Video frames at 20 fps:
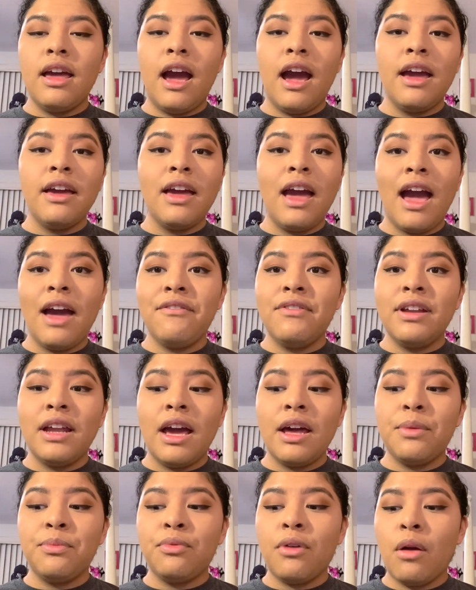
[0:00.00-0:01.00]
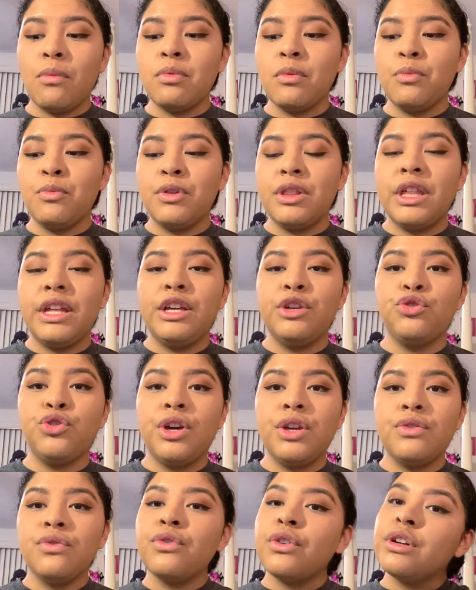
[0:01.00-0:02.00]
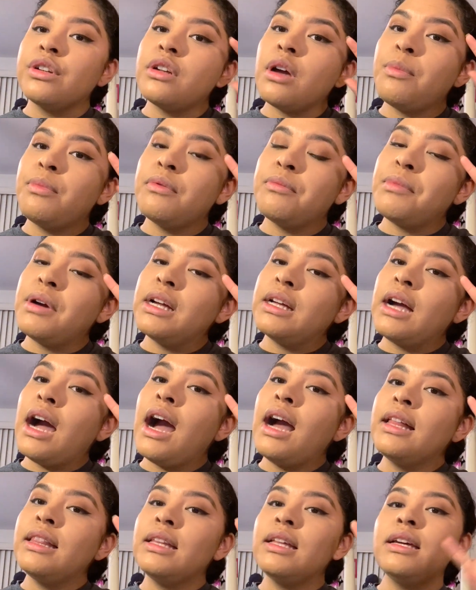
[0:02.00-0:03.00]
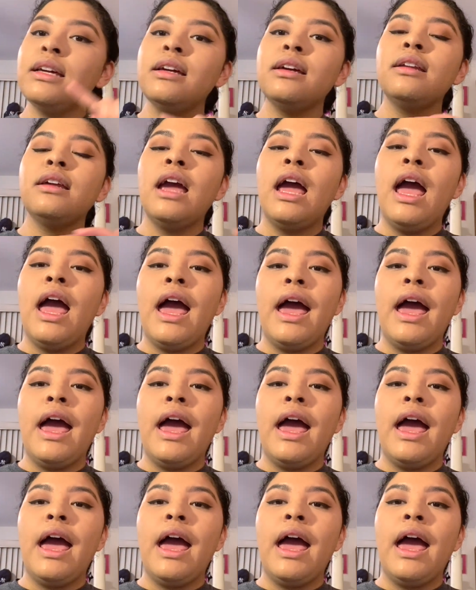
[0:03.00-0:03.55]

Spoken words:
I haven't had a problem with any transfer on top of my eyelid,